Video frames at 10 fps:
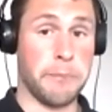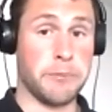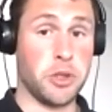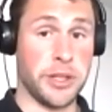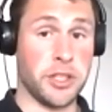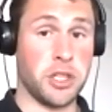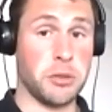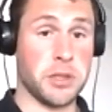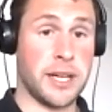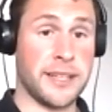doing
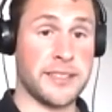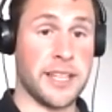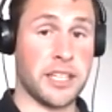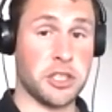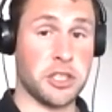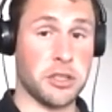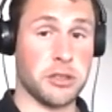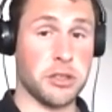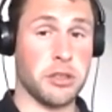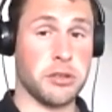human dissection. So he
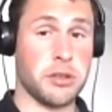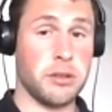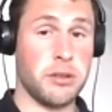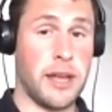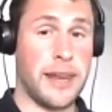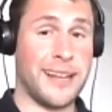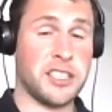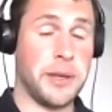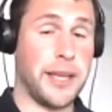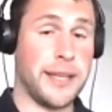knows
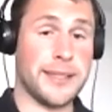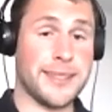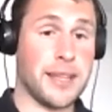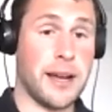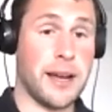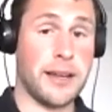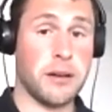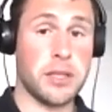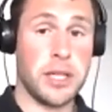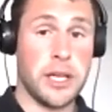anatomy inside out.
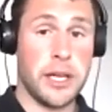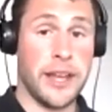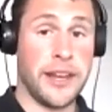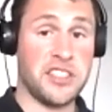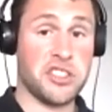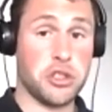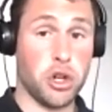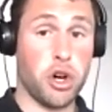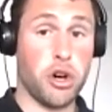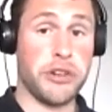And his
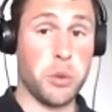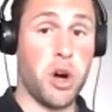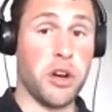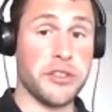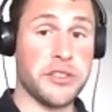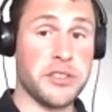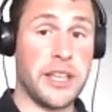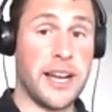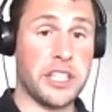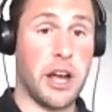story was, he
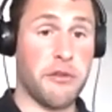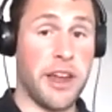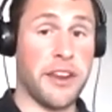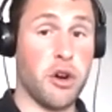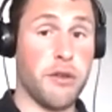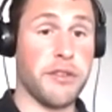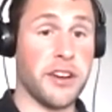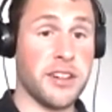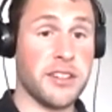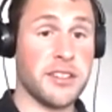actually got run
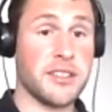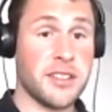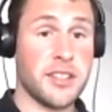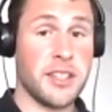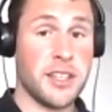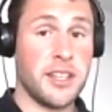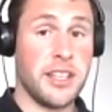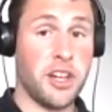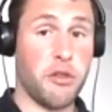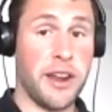over. He
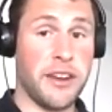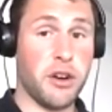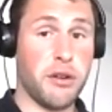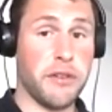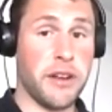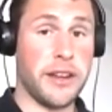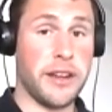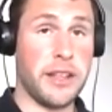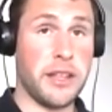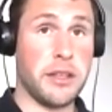got run over, and
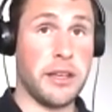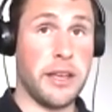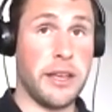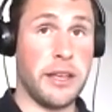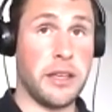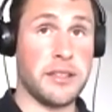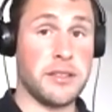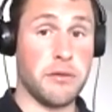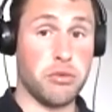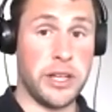he's
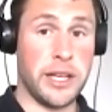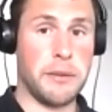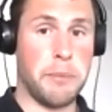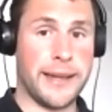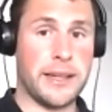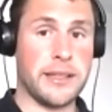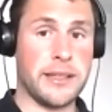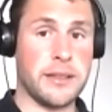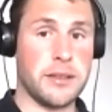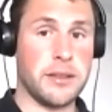really
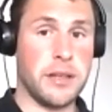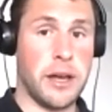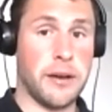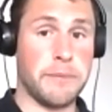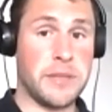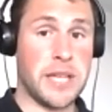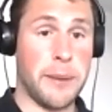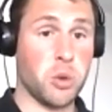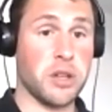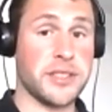badly damaged
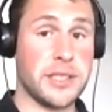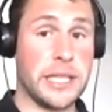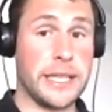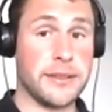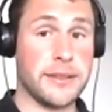one of his knees.